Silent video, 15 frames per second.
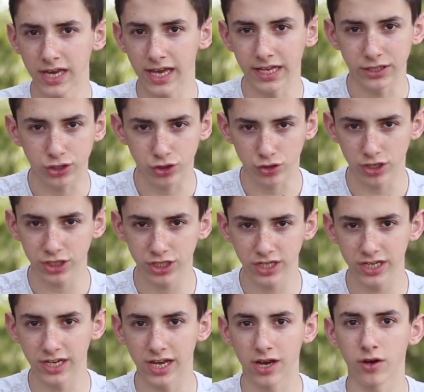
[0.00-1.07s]
and stretching
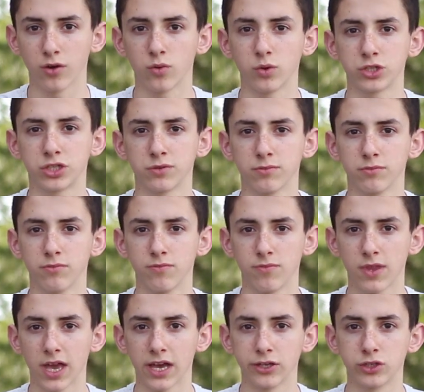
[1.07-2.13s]
it out, which
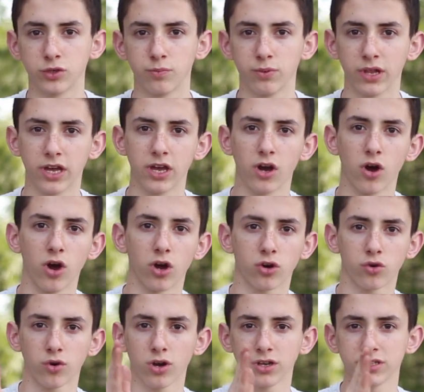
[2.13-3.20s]
as you play
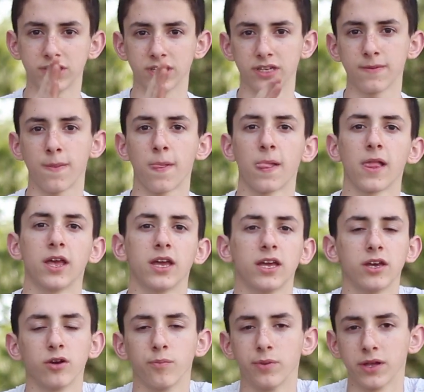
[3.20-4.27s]
across it,
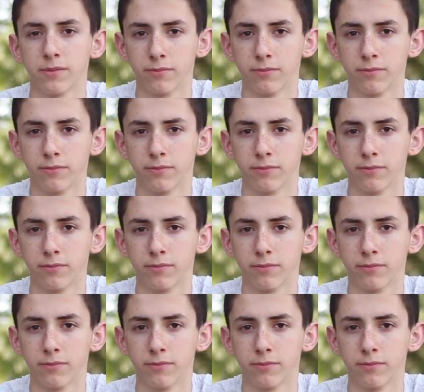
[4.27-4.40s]
it'll play